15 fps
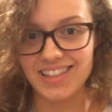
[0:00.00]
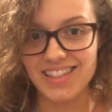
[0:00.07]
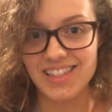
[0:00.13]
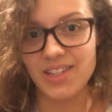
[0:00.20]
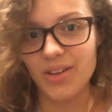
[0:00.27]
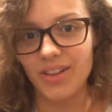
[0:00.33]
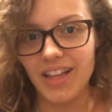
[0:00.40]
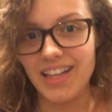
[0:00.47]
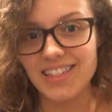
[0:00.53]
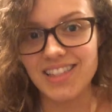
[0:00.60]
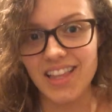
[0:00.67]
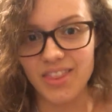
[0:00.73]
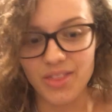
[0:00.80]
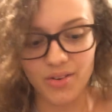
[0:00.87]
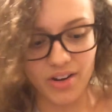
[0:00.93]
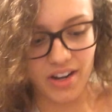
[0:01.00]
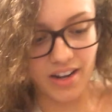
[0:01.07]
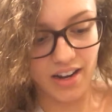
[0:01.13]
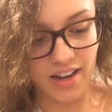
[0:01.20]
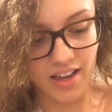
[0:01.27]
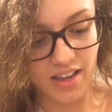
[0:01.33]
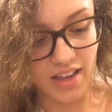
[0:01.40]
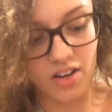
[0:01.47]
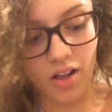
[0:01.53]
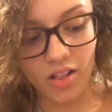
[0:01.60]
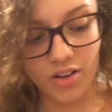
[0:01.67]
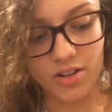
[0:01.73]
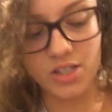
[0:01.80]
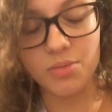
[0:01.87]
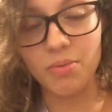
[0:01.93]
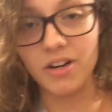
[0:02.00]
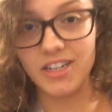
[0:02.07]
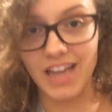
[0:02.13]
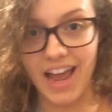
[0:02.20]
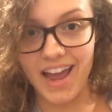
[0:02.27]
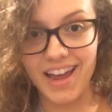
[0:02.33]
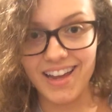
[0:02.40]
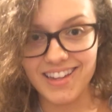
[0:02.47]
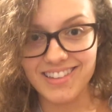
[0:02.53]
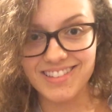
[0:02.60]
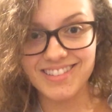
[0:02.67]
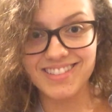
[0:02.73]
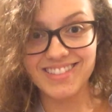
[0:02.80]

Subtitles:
it's still less than $3 per day.